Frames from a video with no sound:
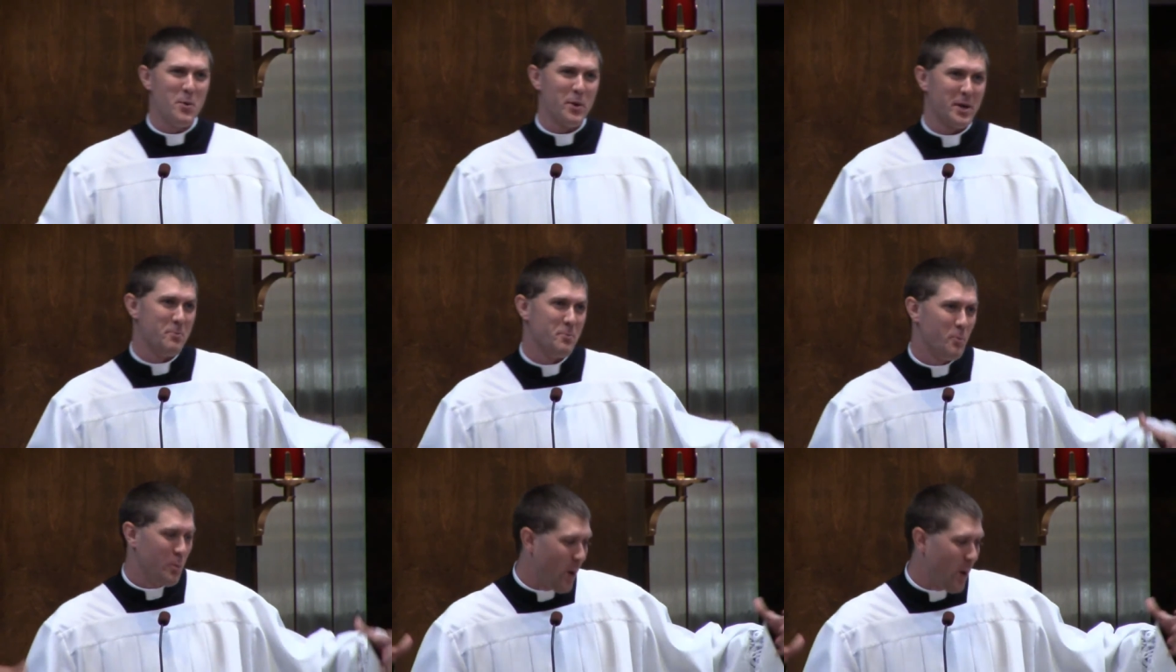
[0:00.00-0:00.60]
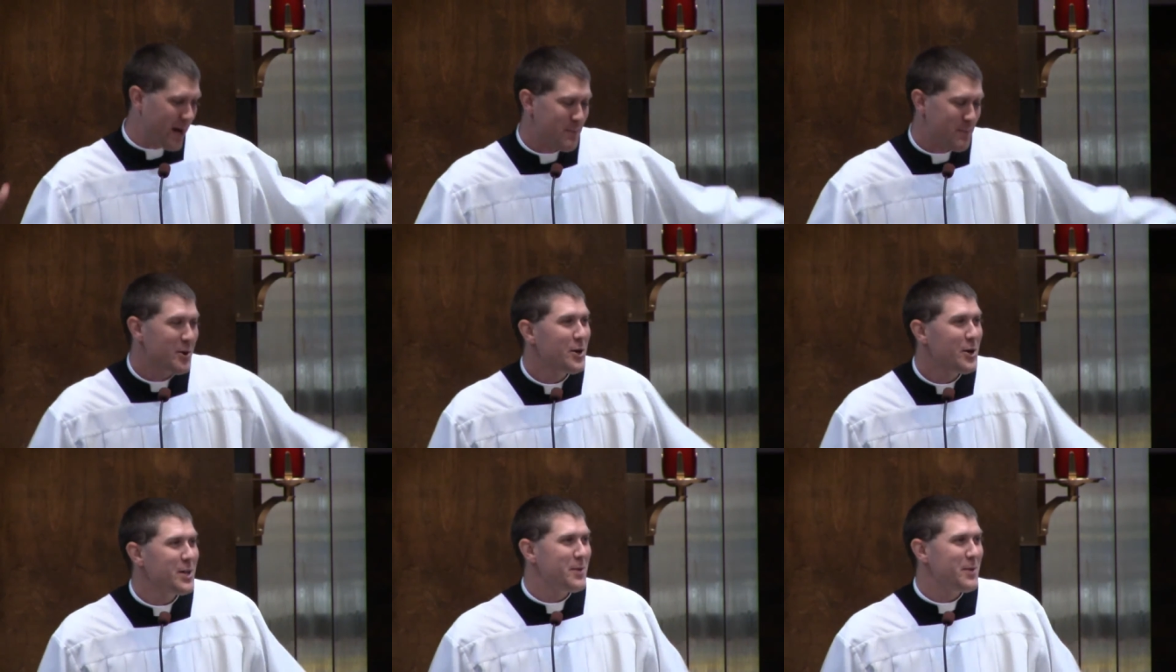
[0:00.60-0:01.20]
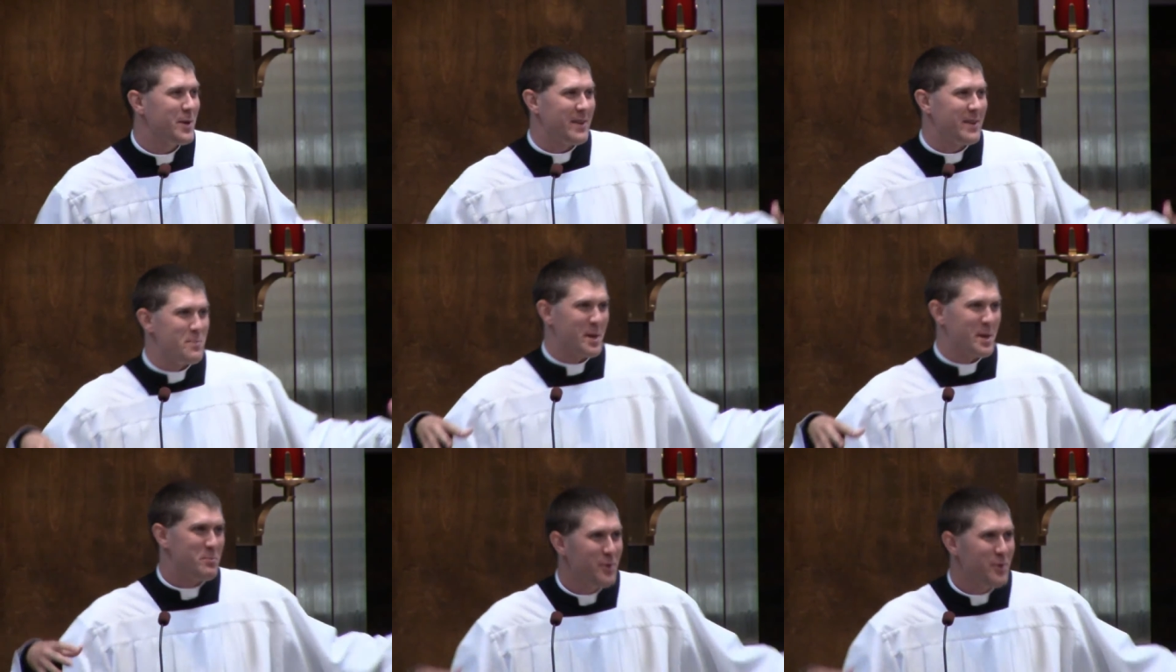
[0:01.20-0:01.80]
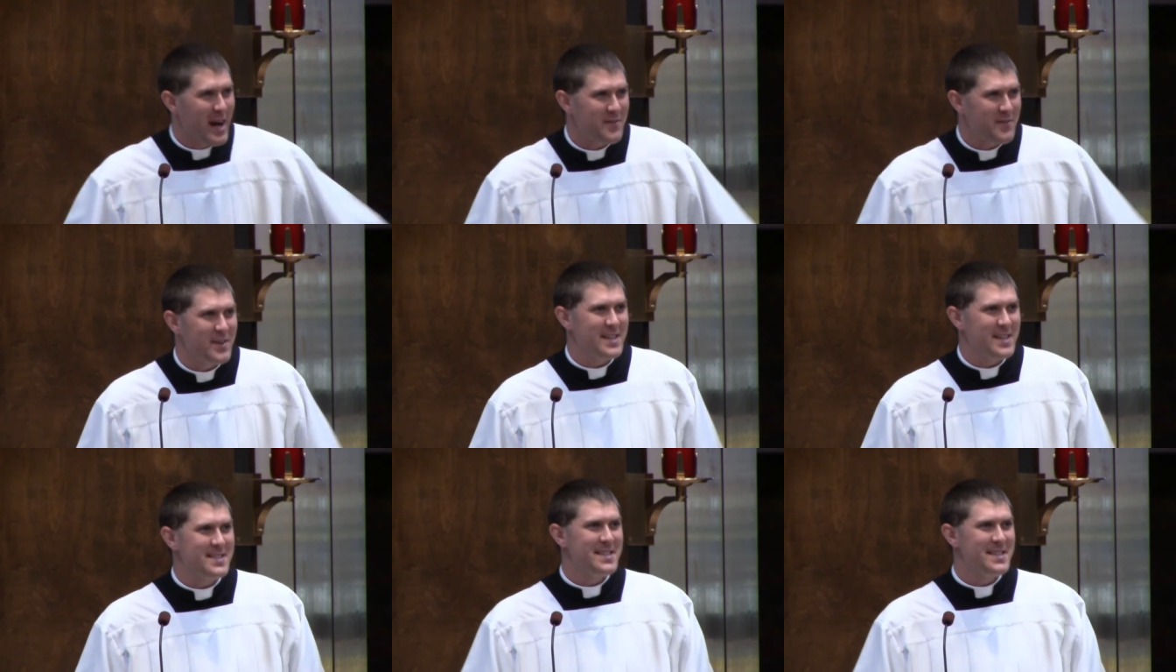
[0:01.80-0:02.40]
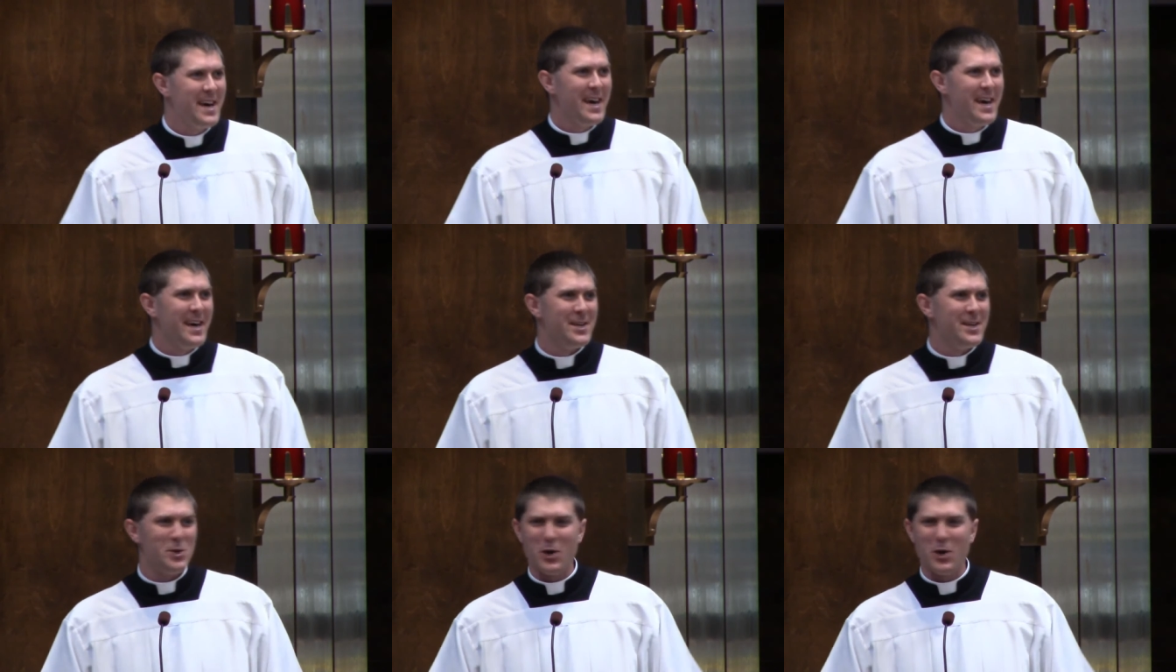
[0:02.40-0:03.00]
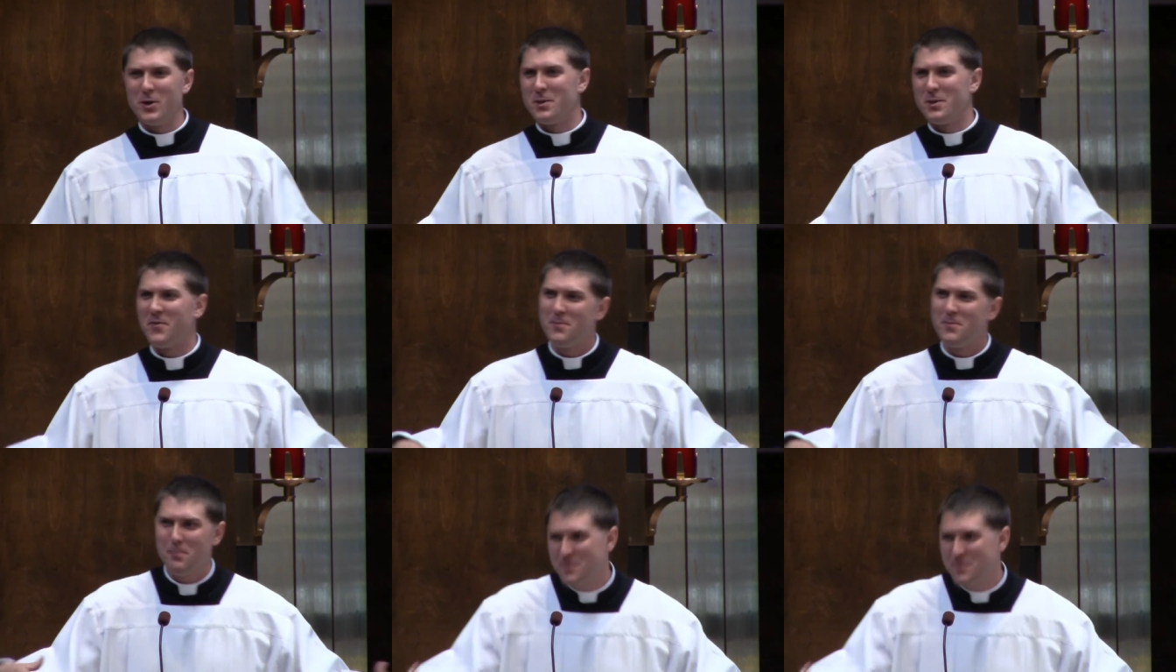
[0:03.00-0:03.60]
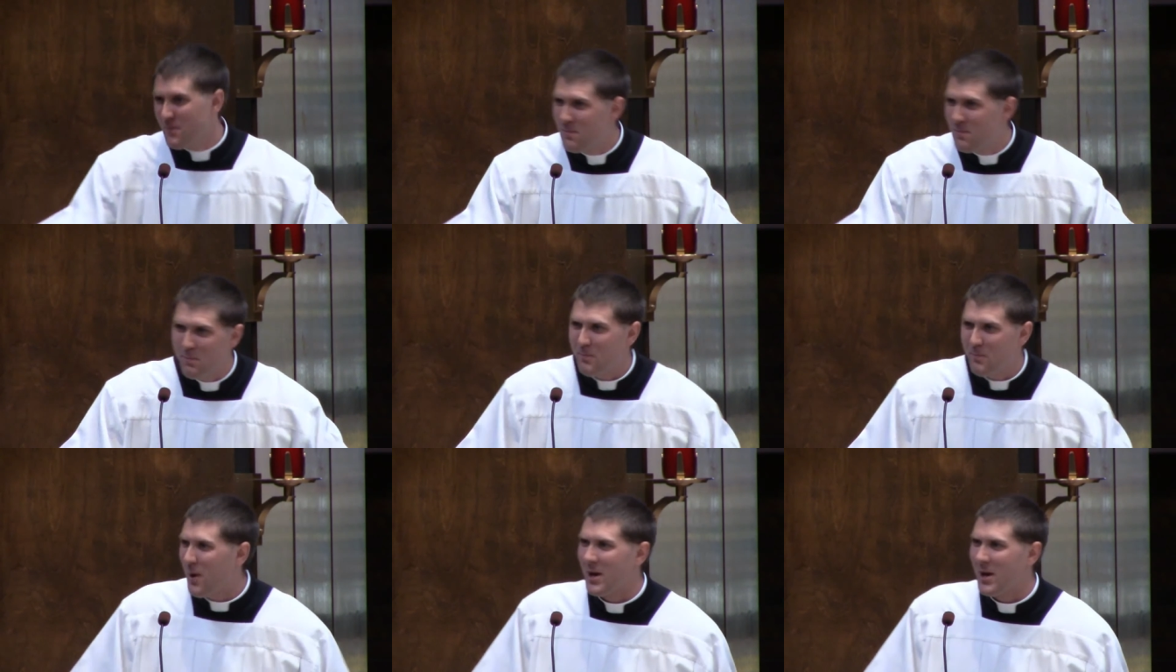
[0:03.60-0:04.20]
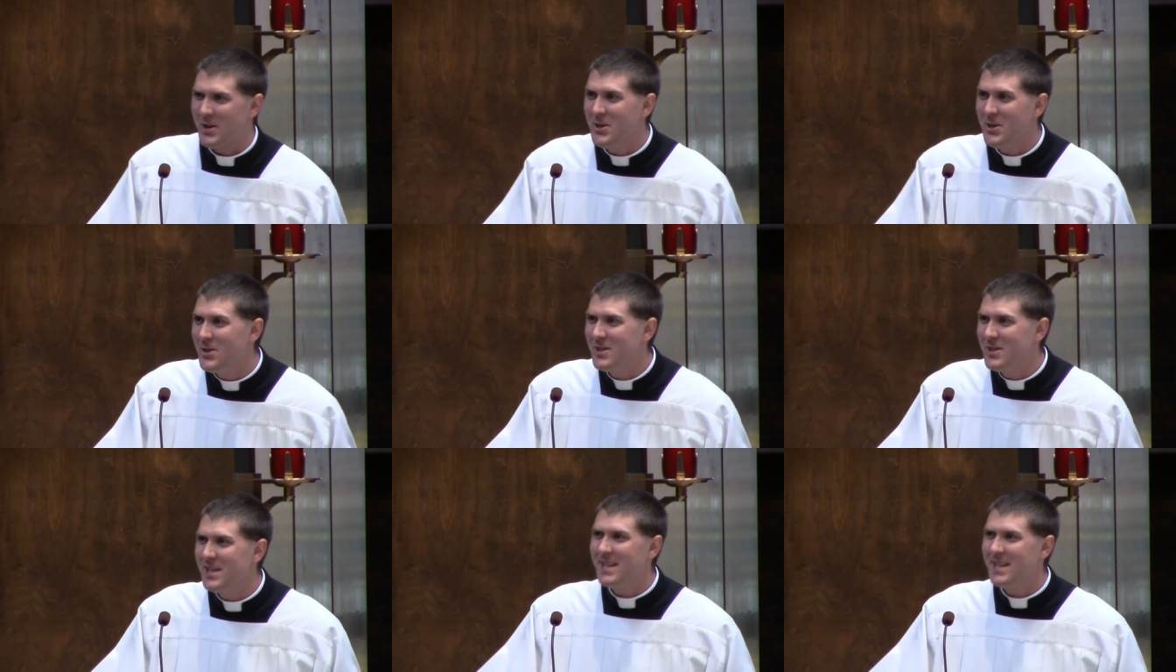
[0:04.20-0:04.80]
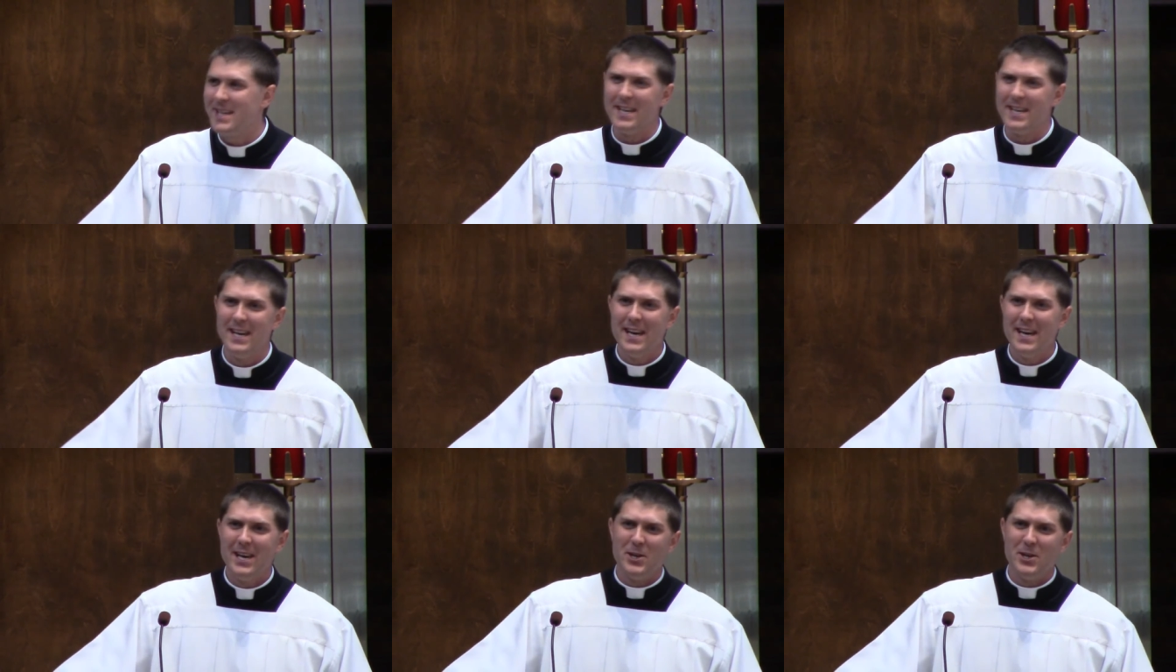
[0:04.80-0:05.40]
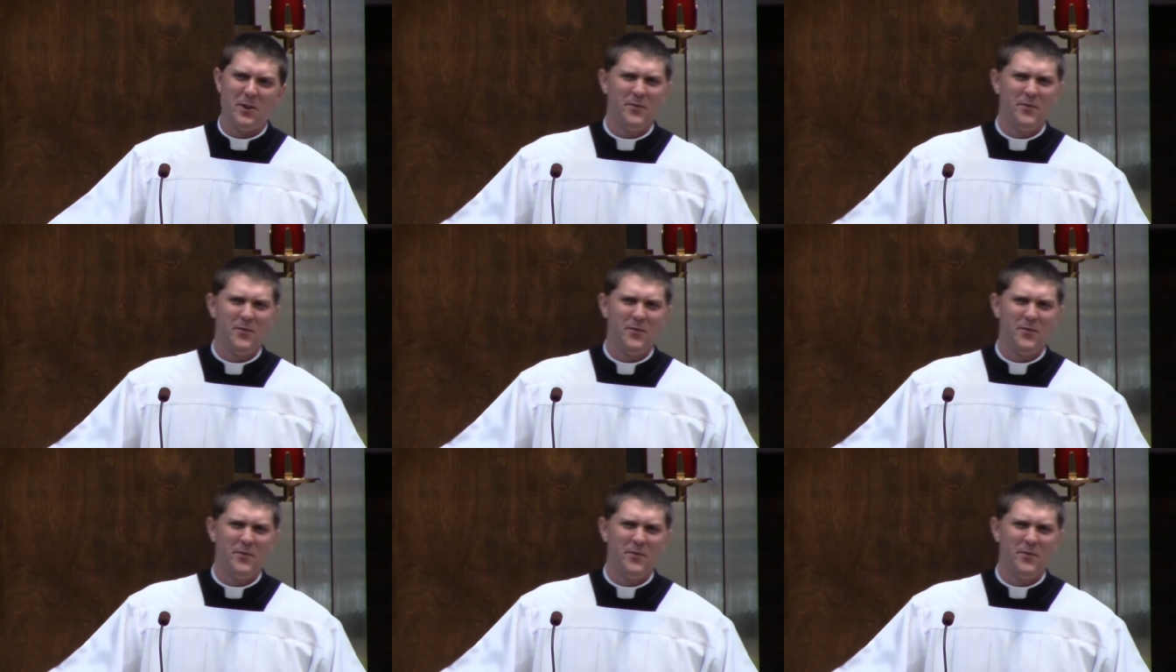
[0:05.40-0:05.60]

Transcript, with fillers: we're going to wake up early. We're going to have a big breakfast. And you go to the park early and you're the